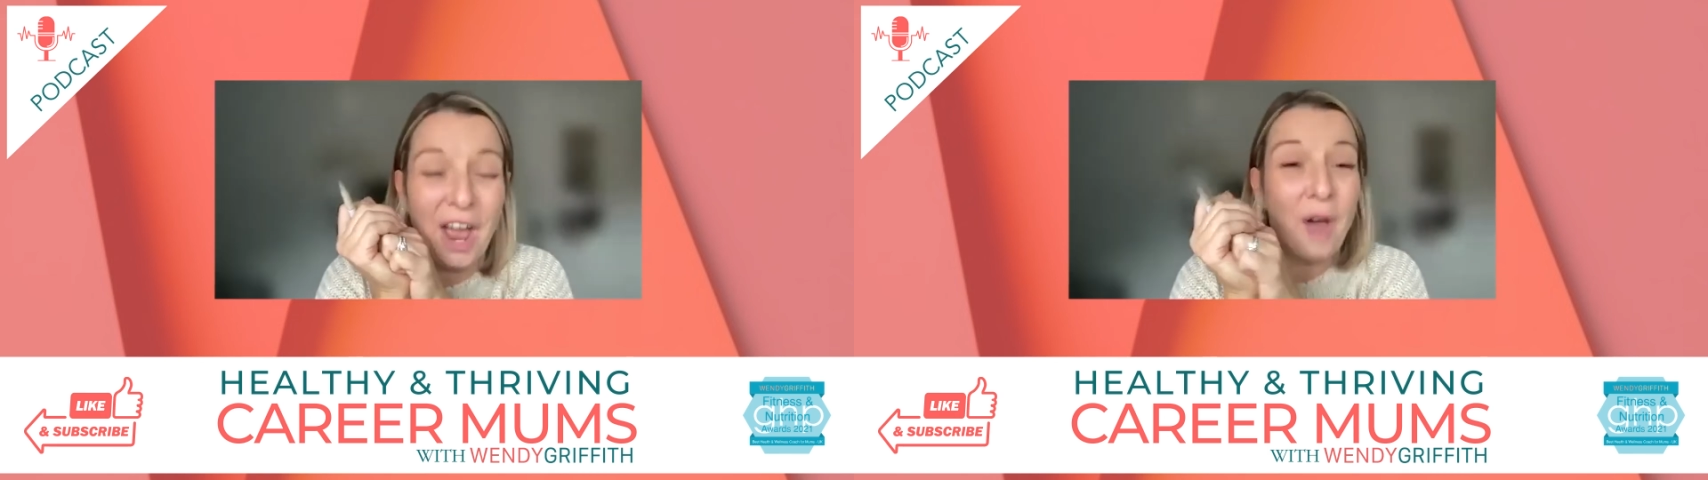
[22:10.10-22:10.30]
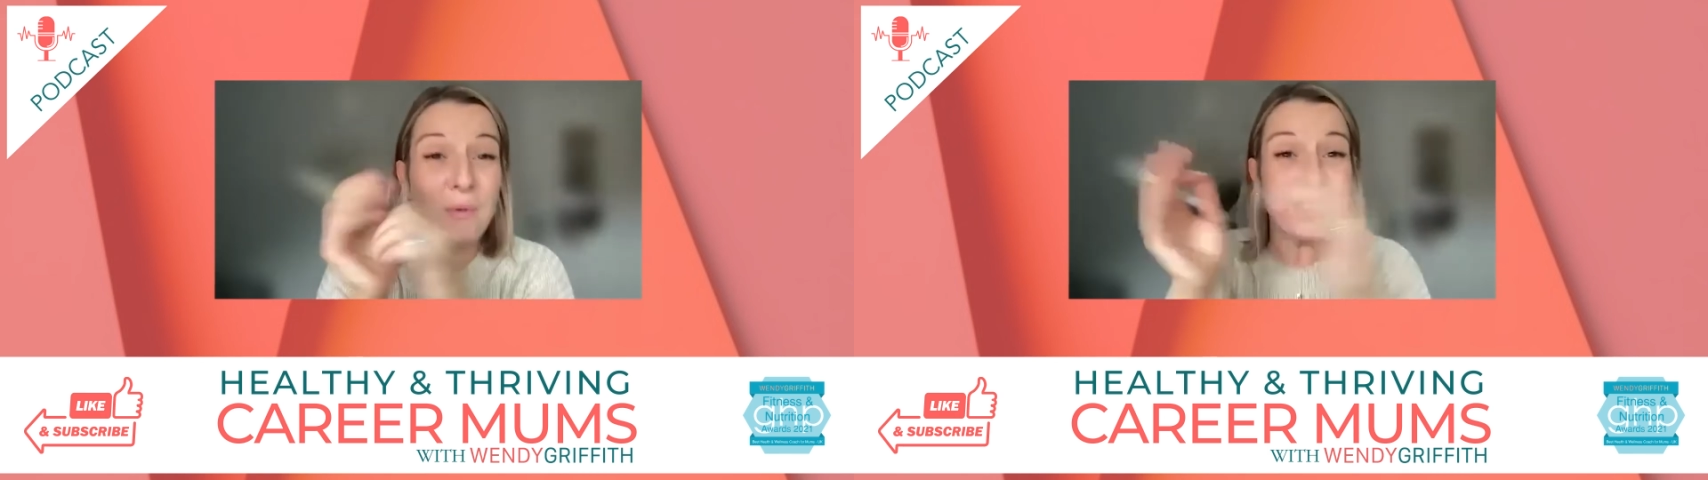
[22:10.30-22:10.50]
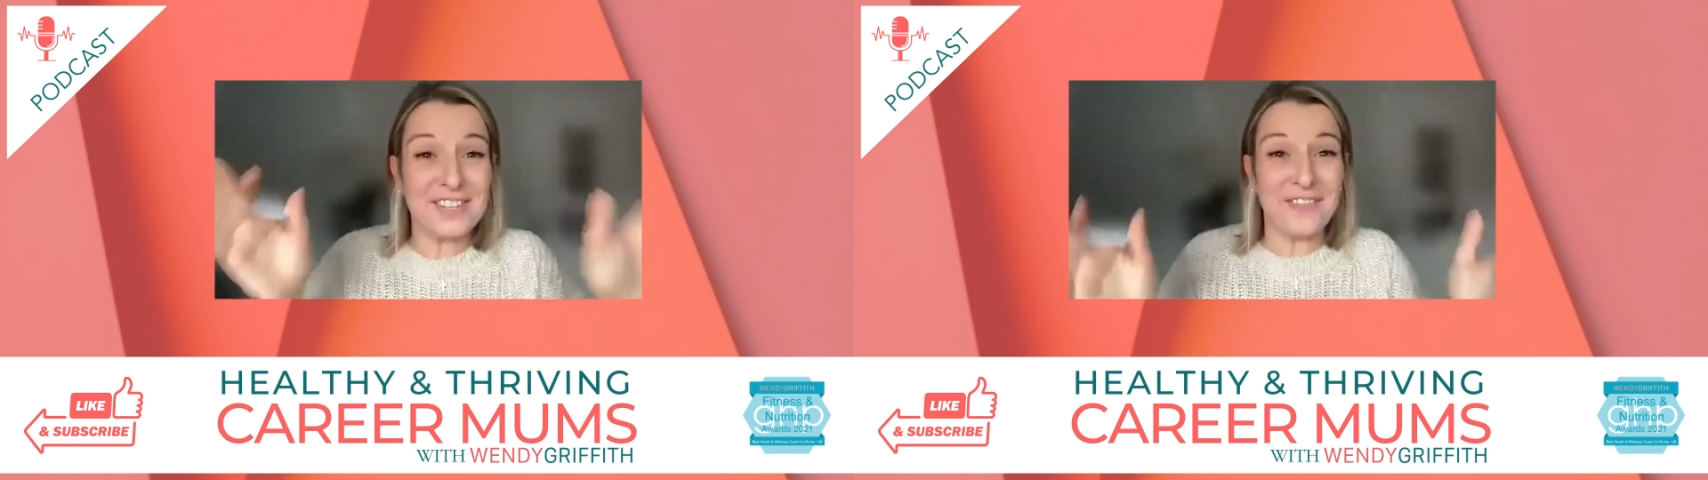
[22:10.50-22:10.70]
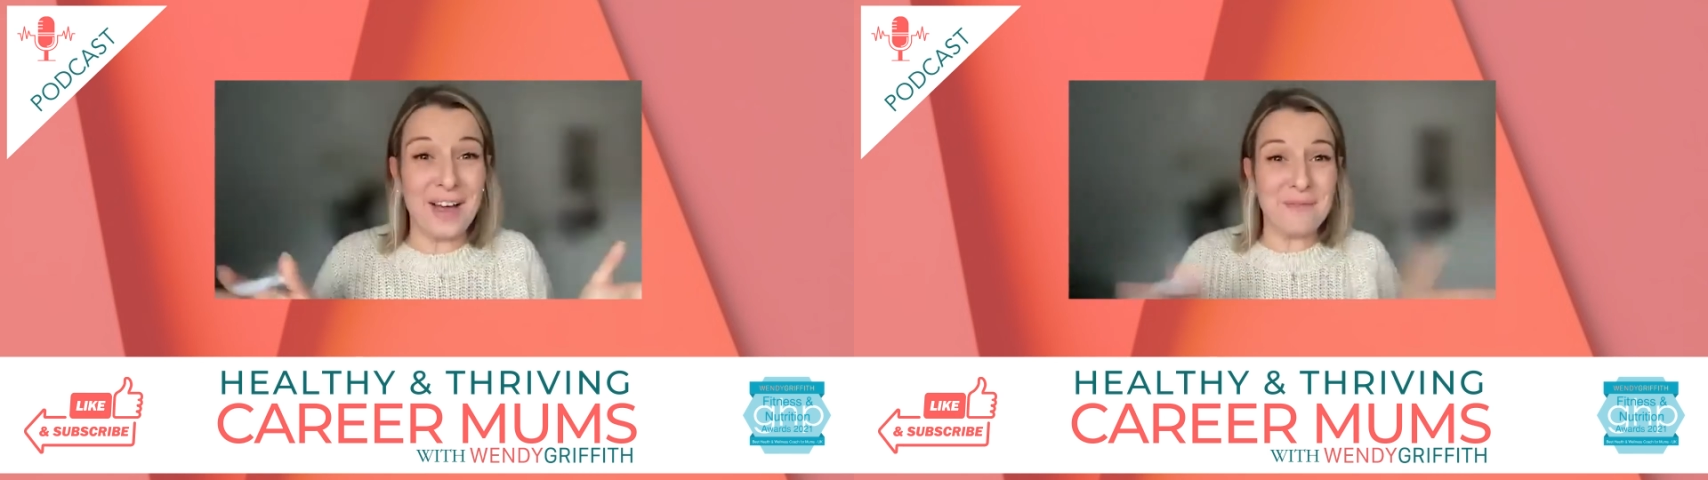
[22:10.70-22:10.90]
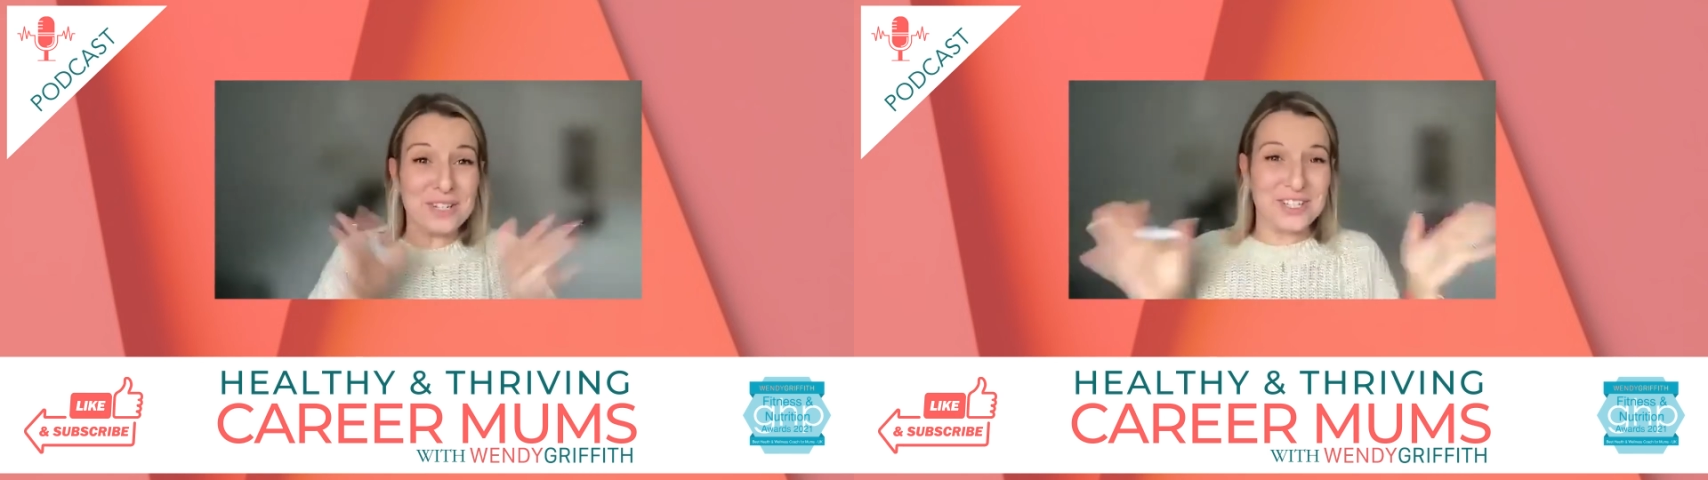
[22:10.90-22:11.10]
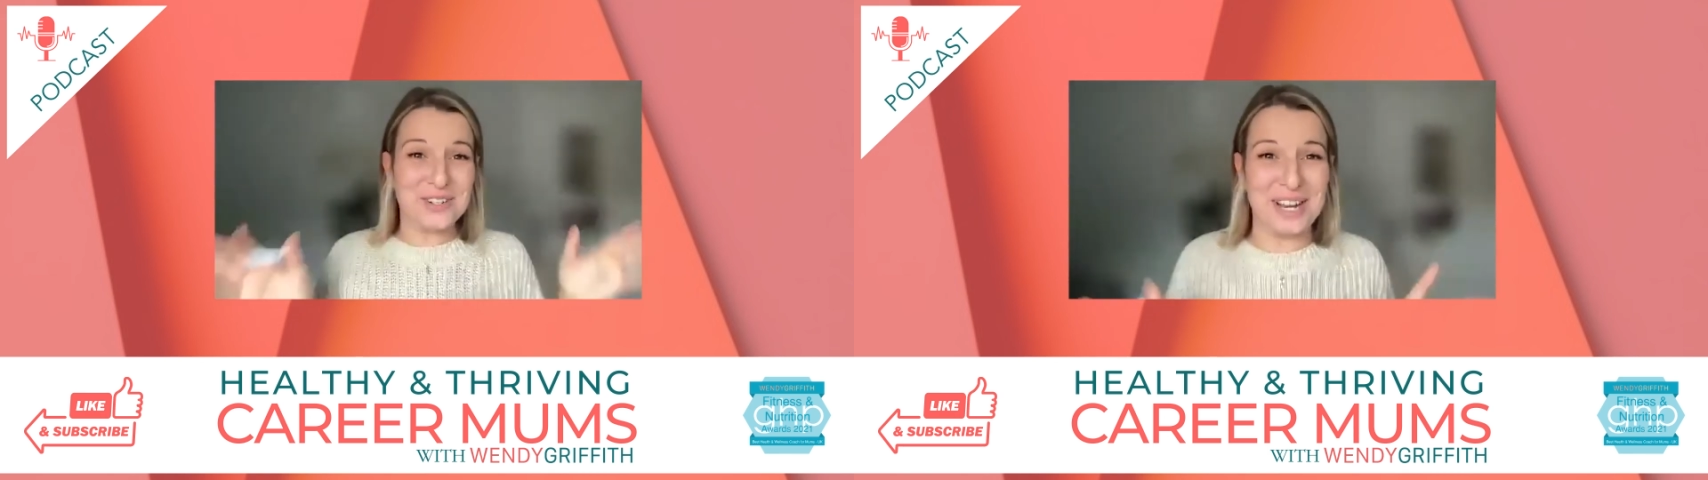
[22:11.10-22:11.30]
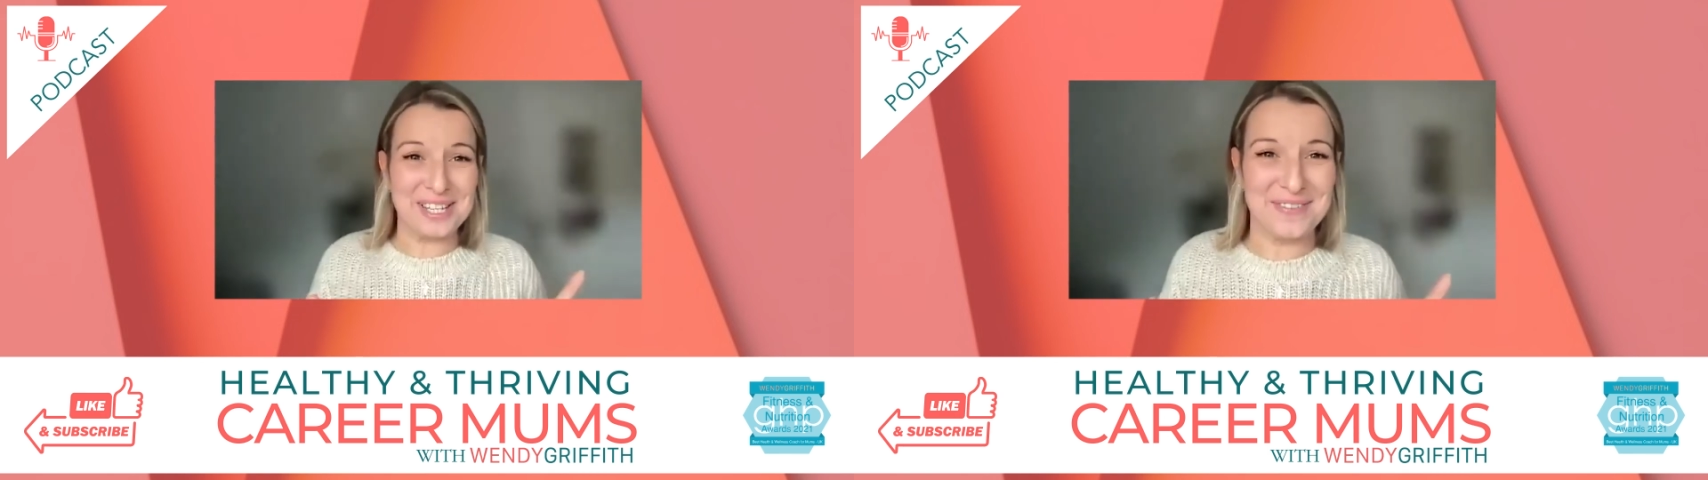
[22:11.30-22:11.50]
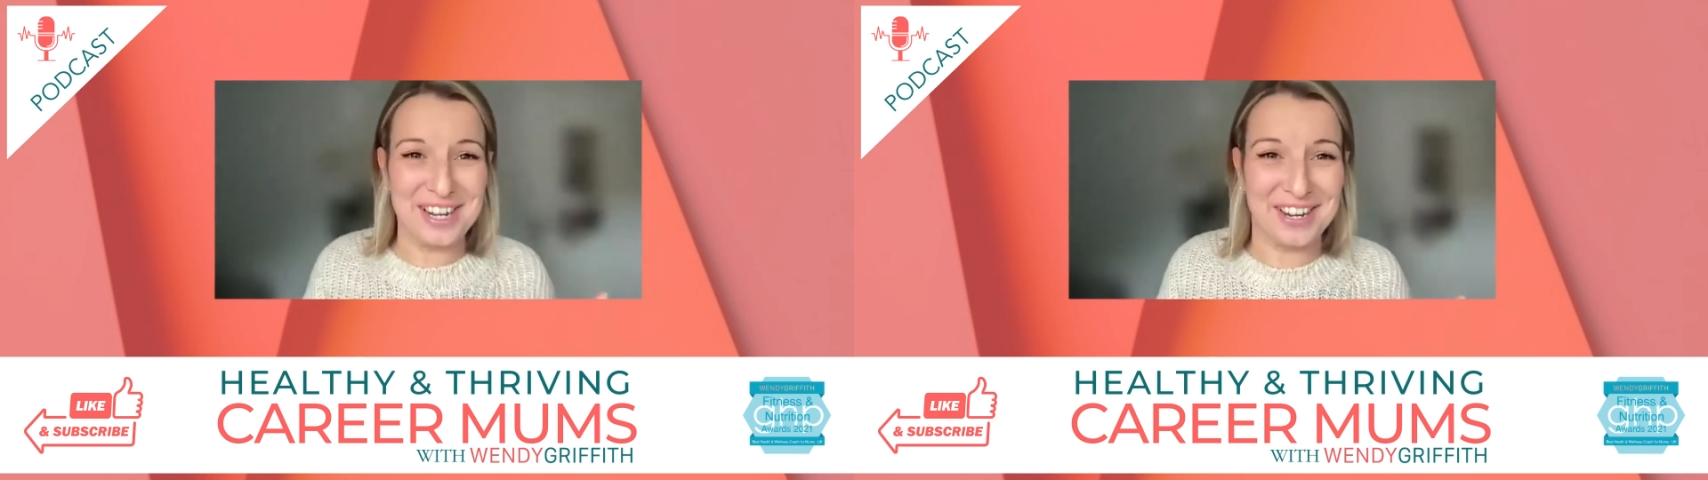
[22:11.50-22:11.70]
Well, that's fine. What does your
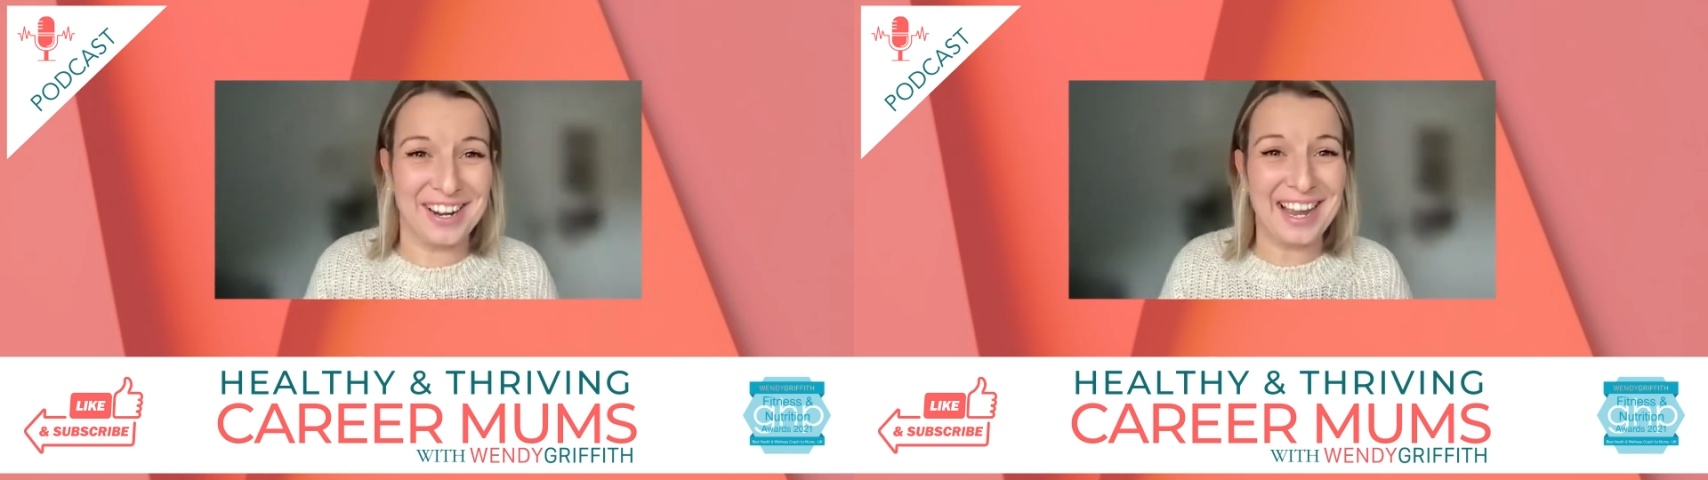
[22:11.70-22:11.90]
husband cook?